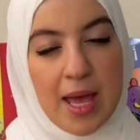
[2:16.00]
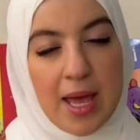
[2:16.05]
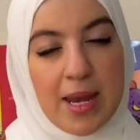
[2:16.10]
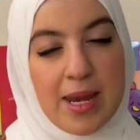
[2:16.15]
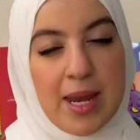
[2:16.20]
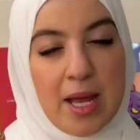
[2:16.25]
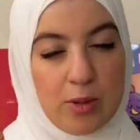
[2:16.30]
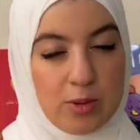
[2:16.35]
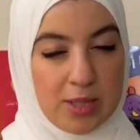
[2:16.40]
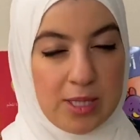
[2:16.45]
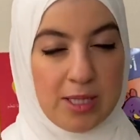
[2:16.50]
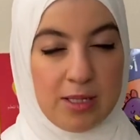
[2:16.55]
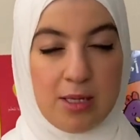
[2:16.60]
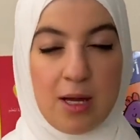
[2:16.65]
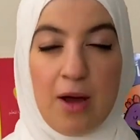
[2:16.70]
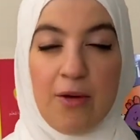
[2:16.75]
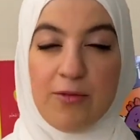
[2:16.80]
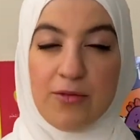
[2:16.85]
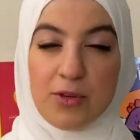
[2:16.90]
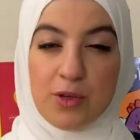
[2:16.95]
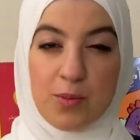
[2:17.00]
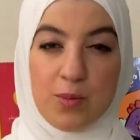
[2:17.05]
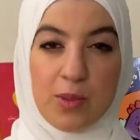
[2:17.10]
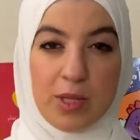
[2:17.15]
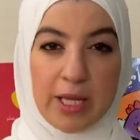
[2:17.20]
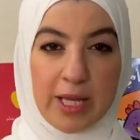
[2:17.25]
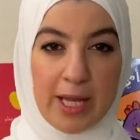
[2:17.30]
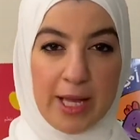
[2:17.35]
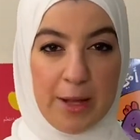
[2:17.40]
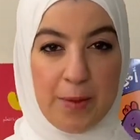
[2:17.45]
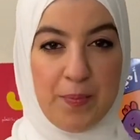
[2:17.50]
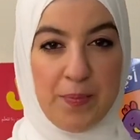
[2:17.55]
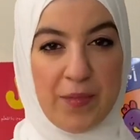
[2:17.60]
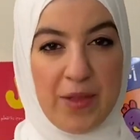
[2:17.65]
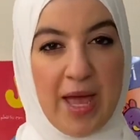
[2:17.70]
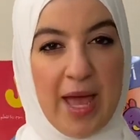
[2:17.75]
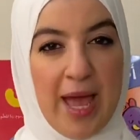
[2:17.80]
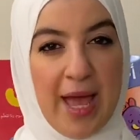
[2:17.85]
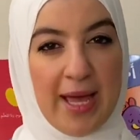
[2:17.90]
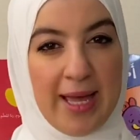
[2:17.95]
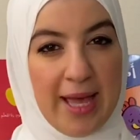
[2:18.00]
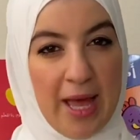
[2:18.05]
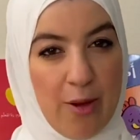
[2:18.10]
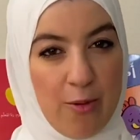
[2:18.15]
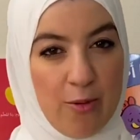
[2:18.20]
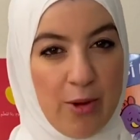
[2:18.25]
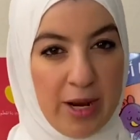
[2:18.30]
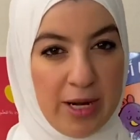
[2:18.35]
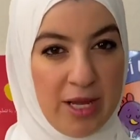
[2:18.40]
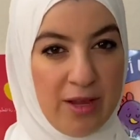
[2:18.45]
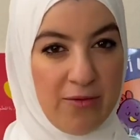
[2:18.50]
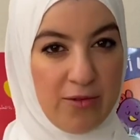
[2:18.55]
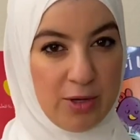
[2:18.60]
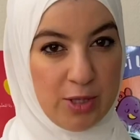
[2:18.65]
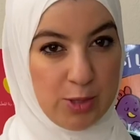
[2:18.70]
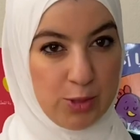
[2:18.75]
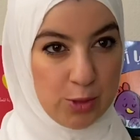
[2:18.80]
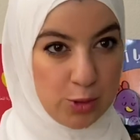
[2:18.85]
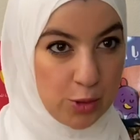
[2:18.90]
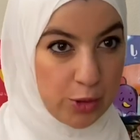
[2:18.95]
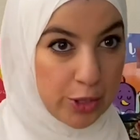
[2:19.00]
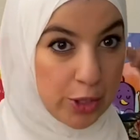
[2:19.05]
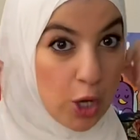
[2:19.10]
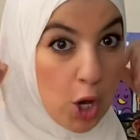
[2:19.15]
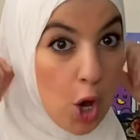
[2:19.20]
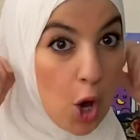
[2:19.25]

Now sit comfortably and get ready for the story.